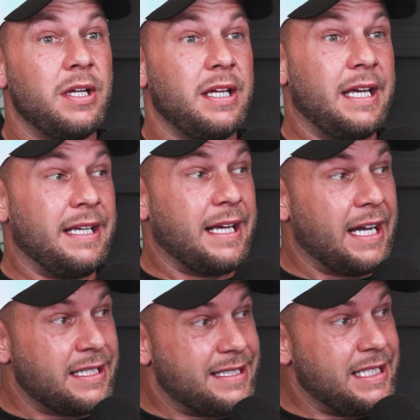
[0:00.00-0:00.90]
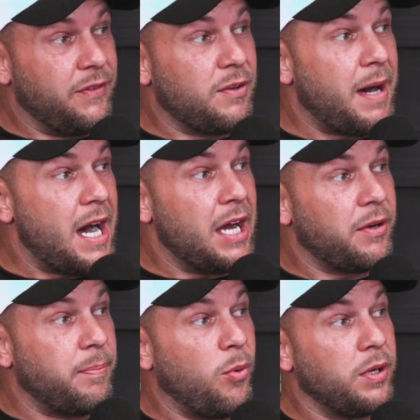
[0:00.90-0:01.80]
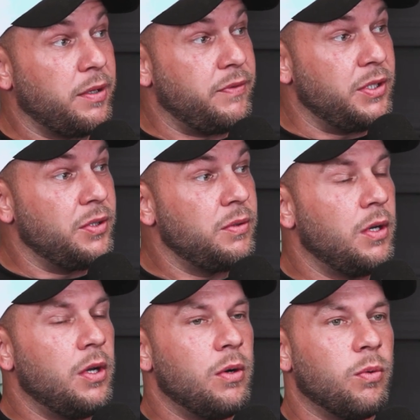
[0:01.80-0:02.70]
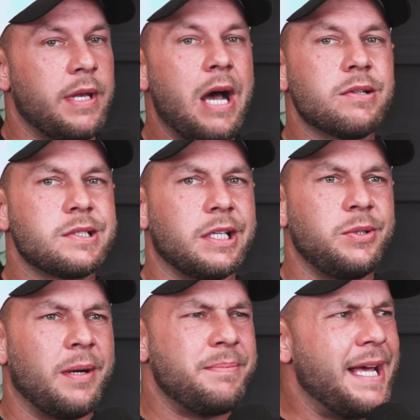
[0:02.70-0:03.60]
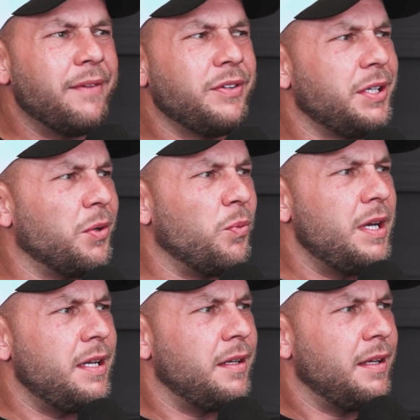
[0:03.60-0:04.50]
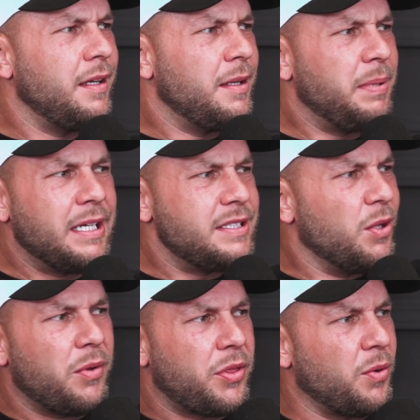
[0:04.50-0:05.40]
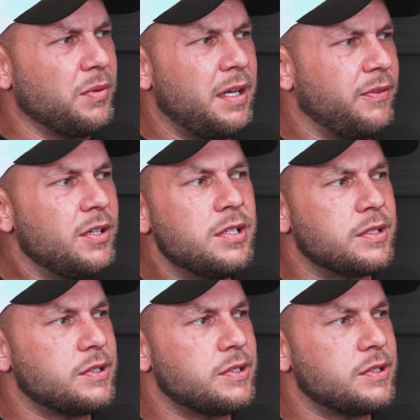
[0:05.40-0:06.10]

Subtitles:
and kind of see from a higher point of view. Well, now it's like, dude, I'm definitely going to win because he's only throwing left hooks.